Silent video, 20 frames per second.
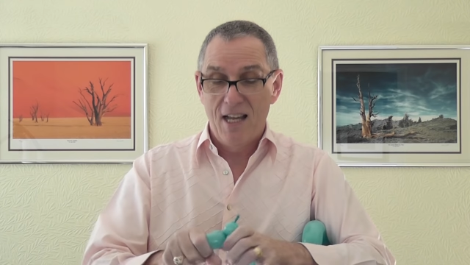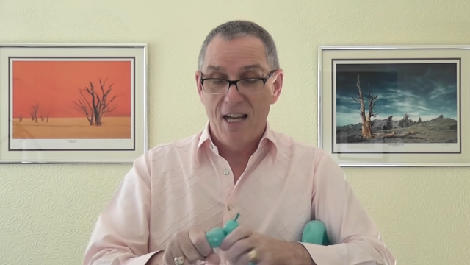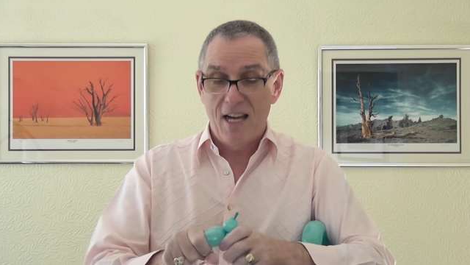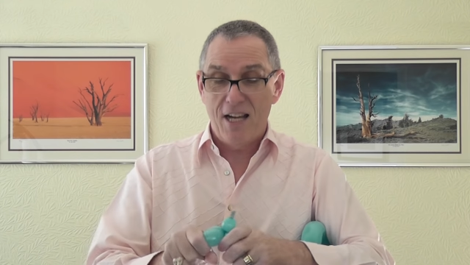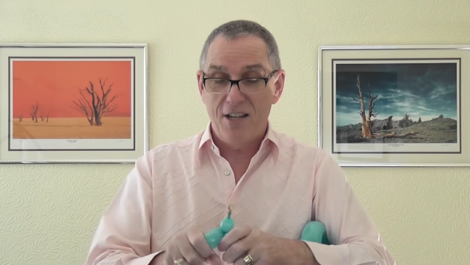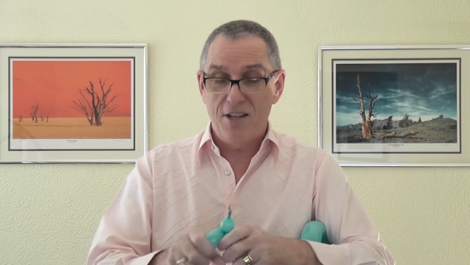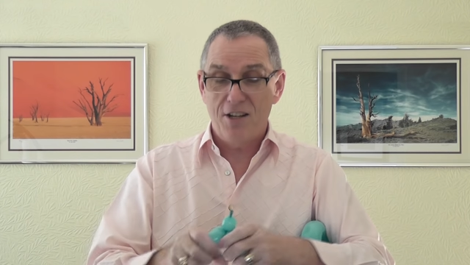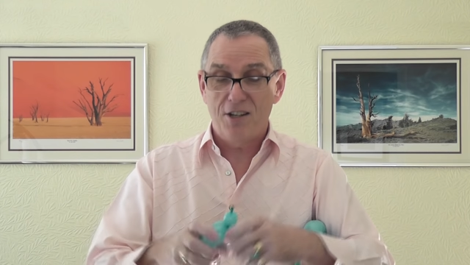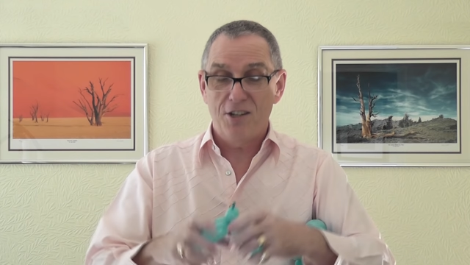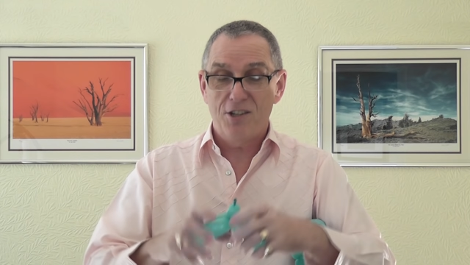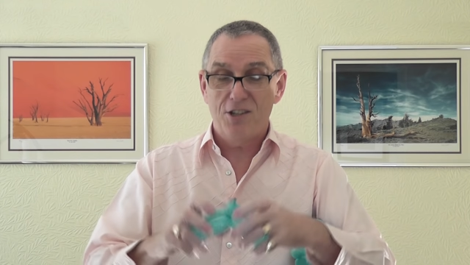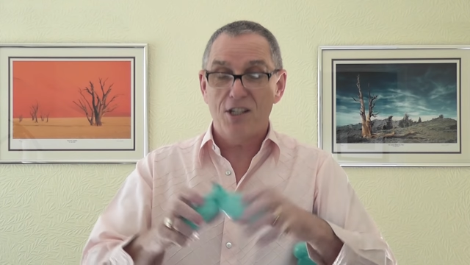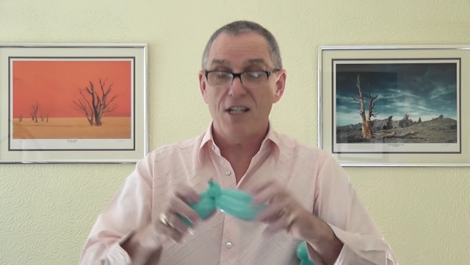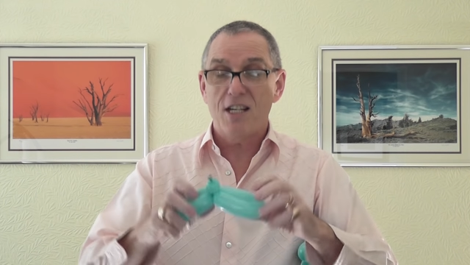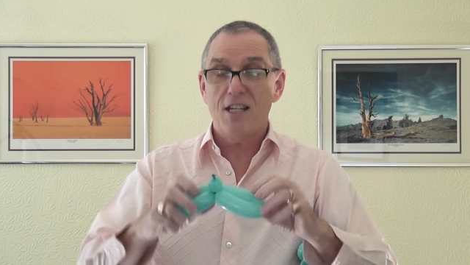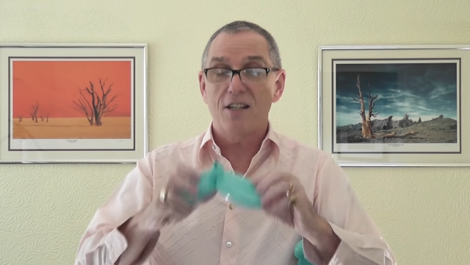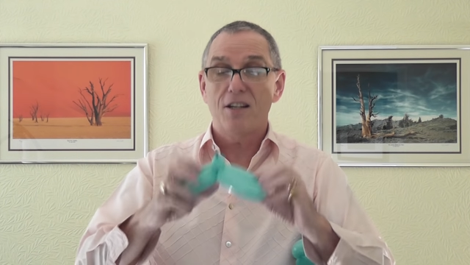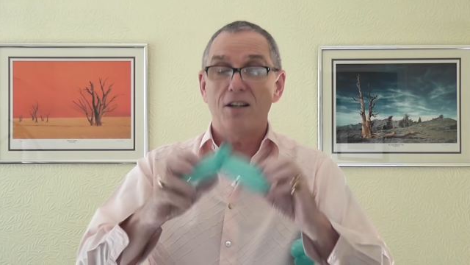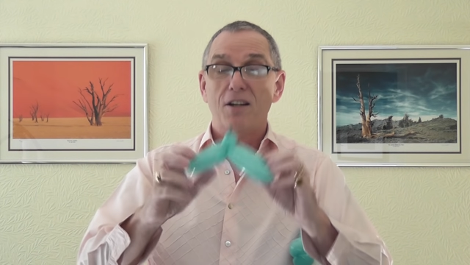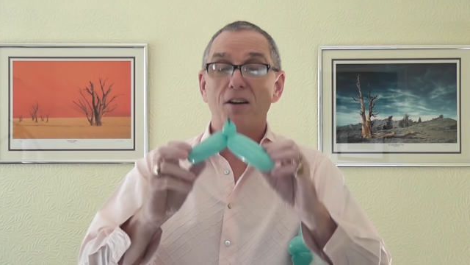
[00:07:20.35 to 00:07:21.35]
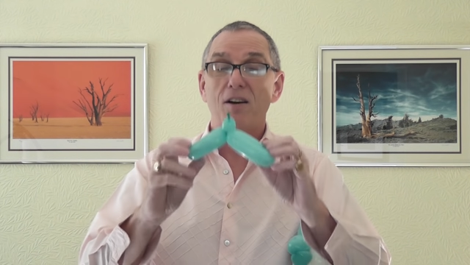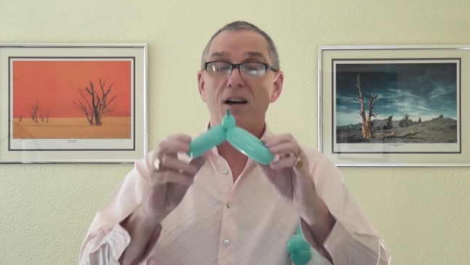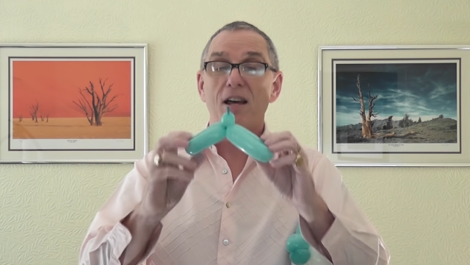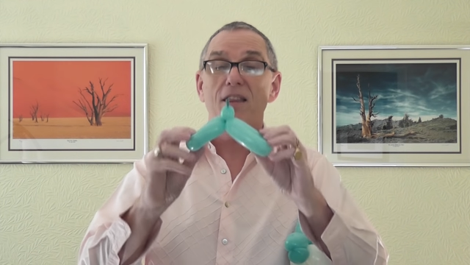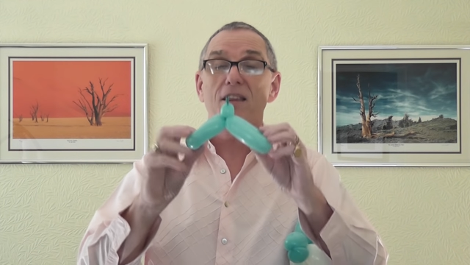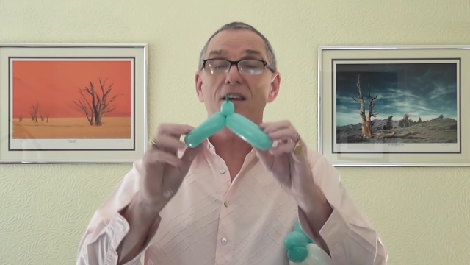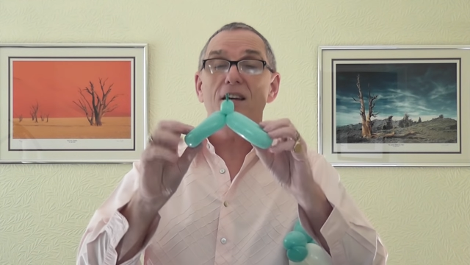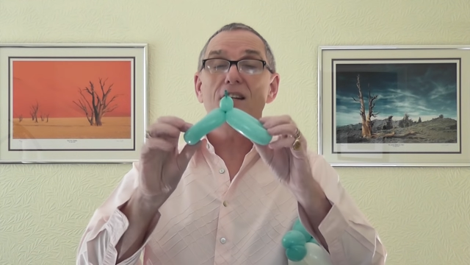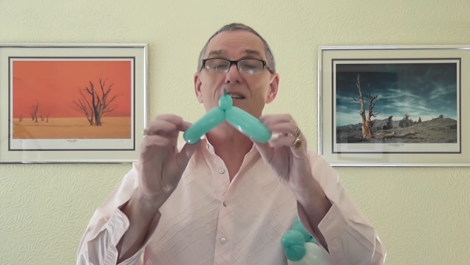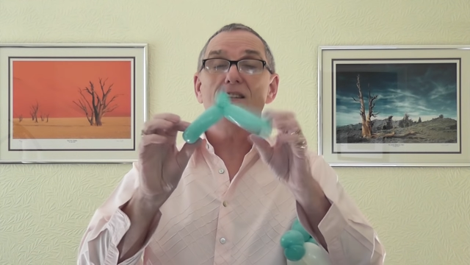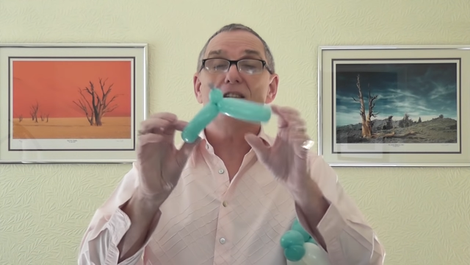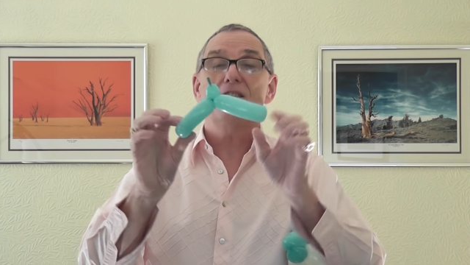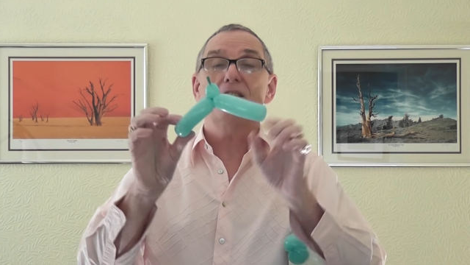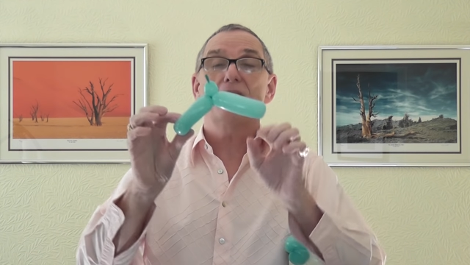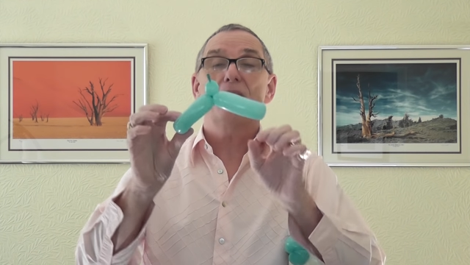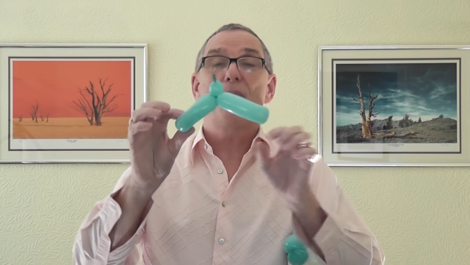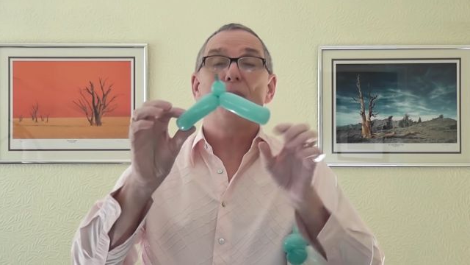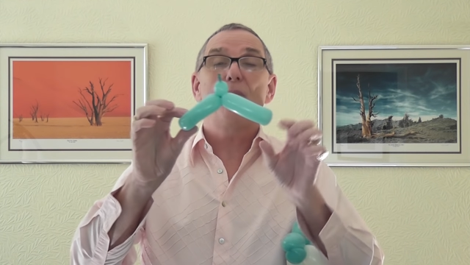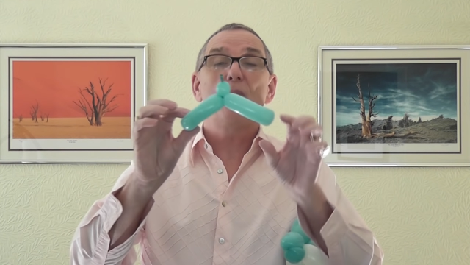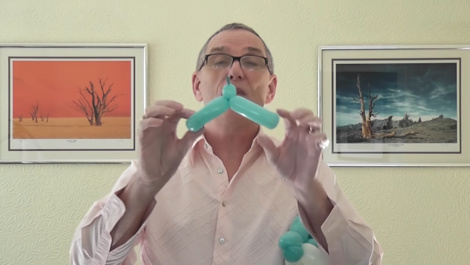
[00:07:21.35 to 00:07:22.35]
And you can see that like this,
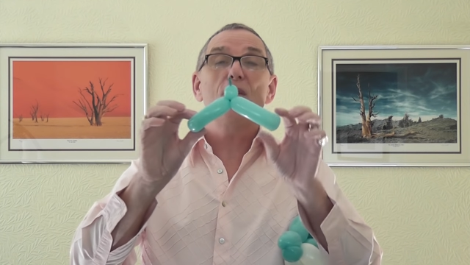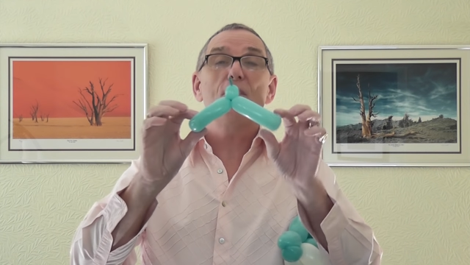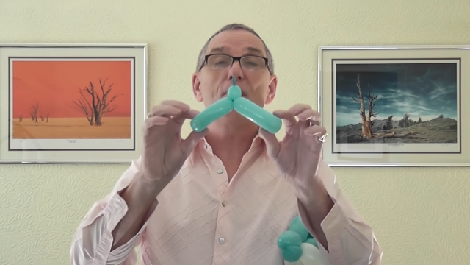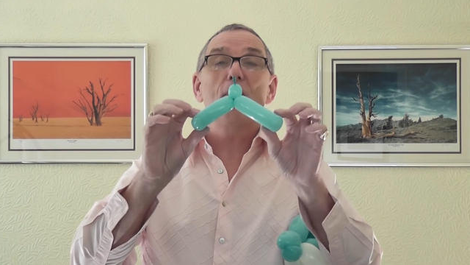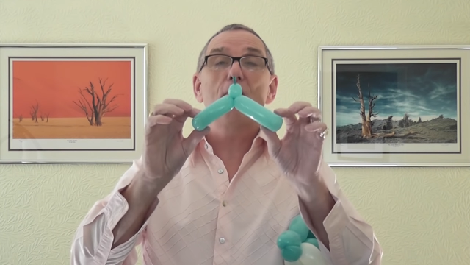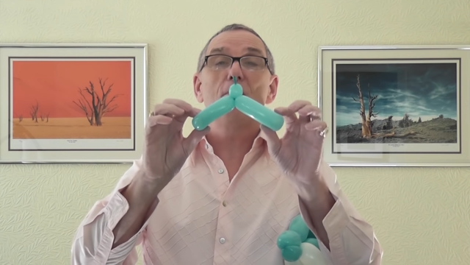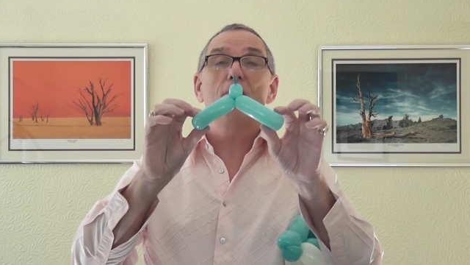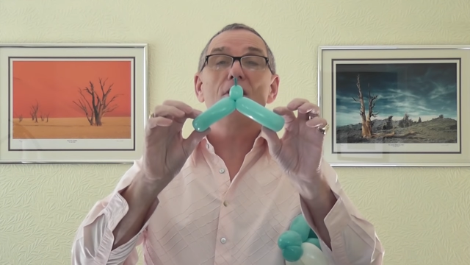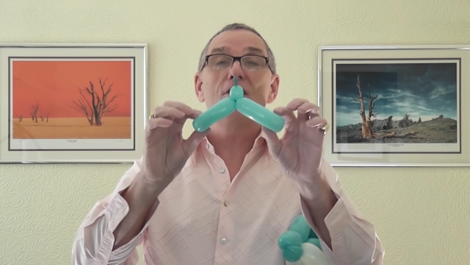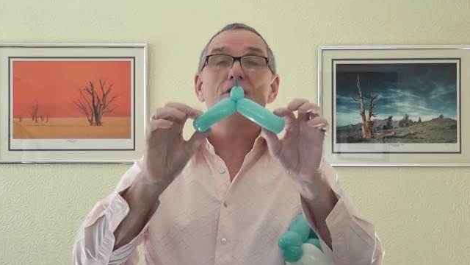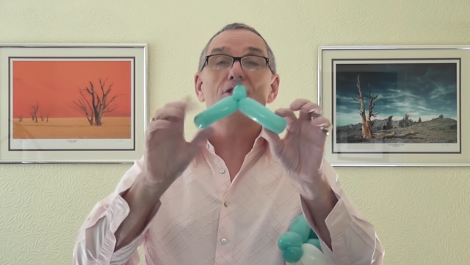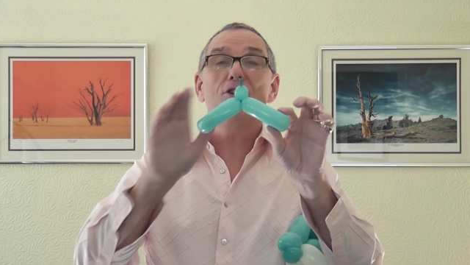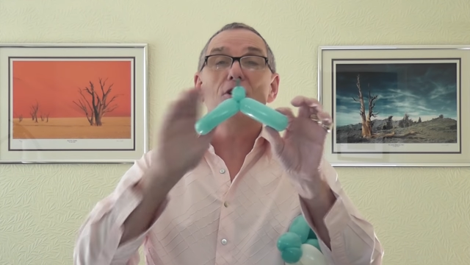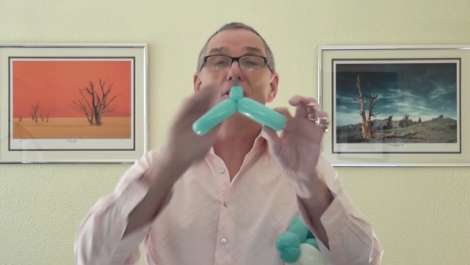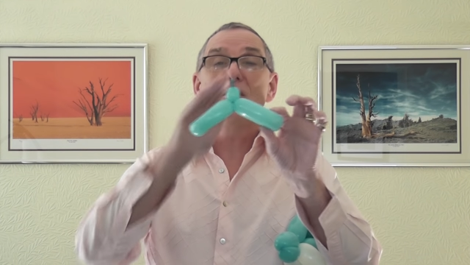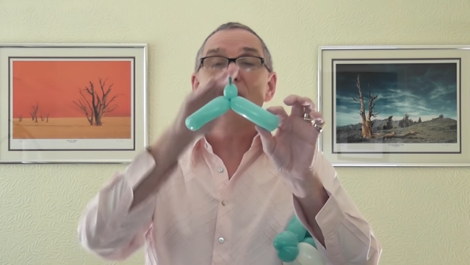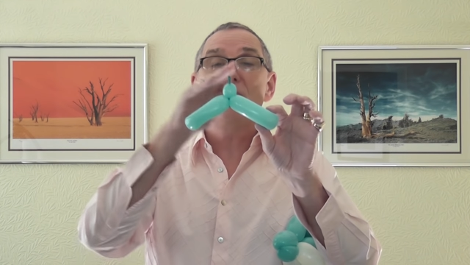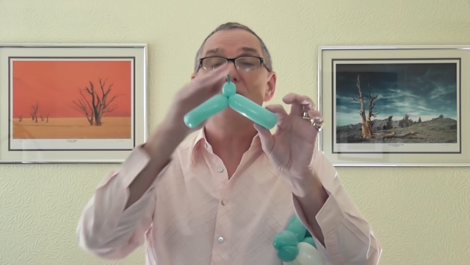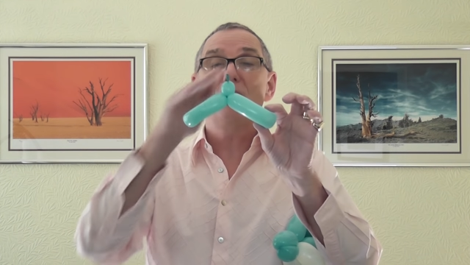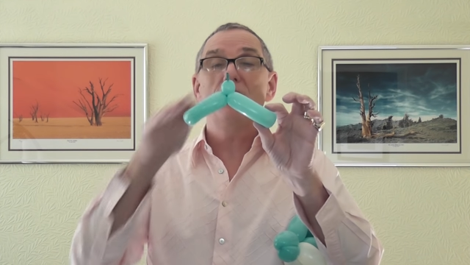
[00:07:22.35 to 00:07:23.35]
with the bubble at the top,